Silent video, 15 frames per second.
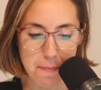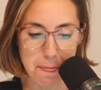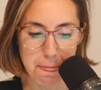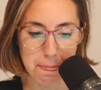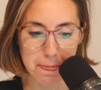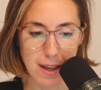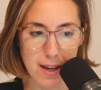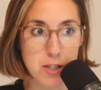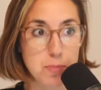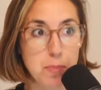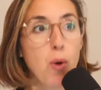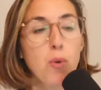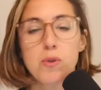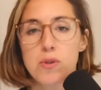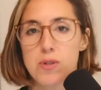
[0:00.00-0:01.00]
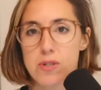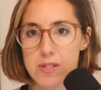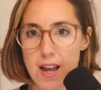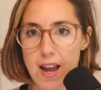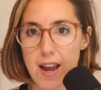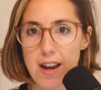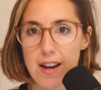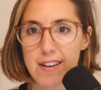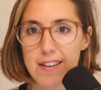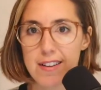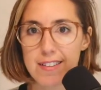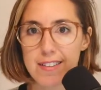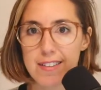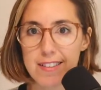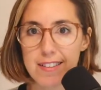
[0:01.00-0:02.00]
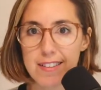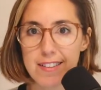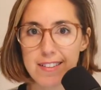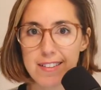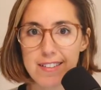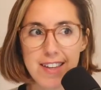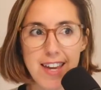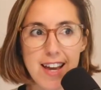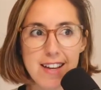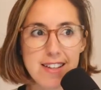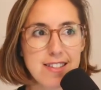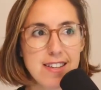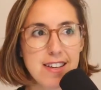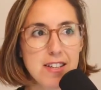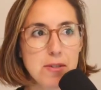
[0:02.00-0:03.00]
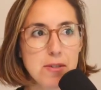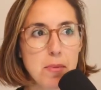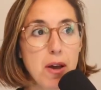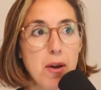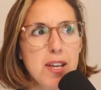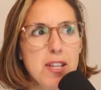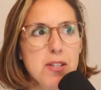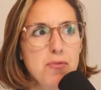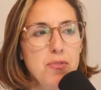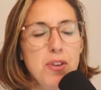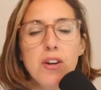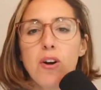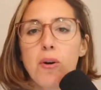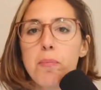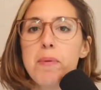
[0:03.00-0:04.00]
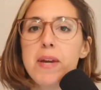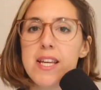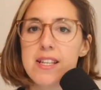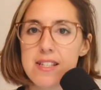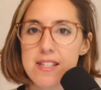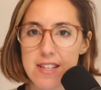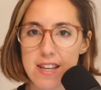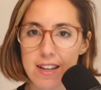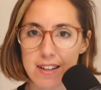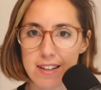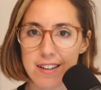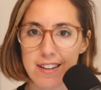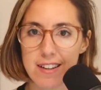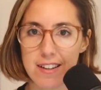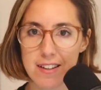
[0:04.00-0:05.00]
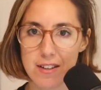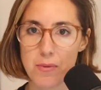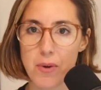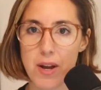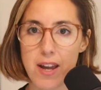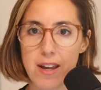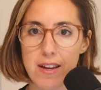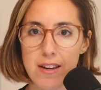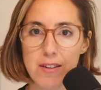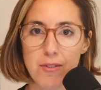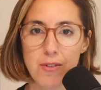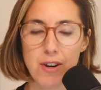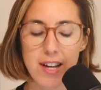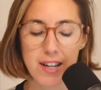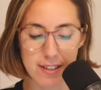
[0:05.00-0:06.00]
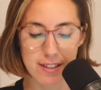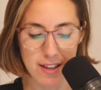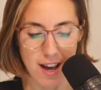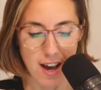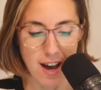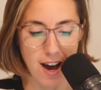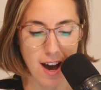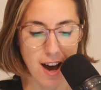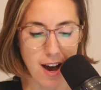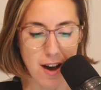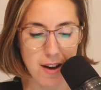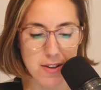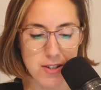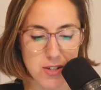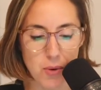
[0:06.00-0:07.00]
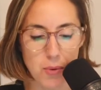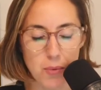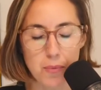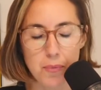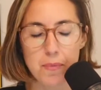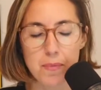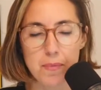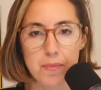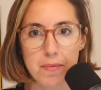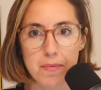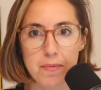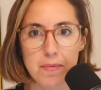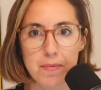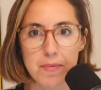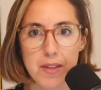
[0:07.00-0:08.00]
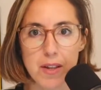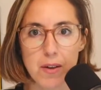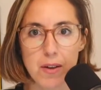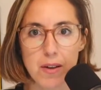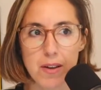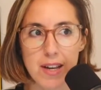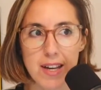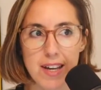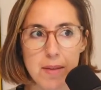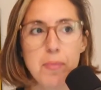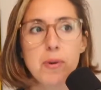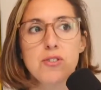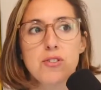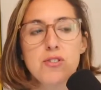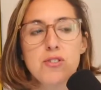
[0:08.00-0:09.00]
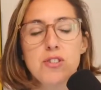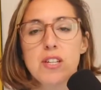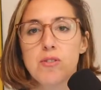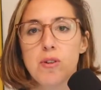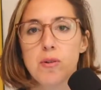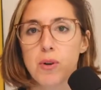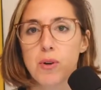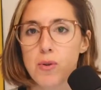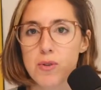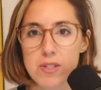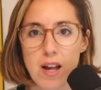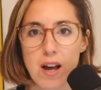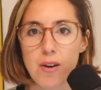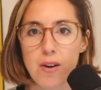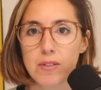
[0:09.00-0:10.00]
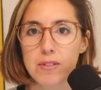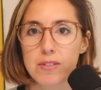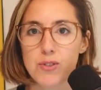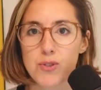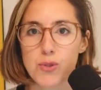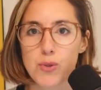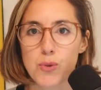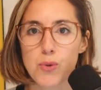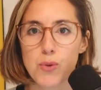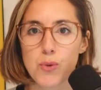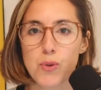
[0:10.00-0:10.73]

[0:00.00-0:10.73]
exposed. And yes, it's fear of being seen in a way, right? So imposter syndrome goes down to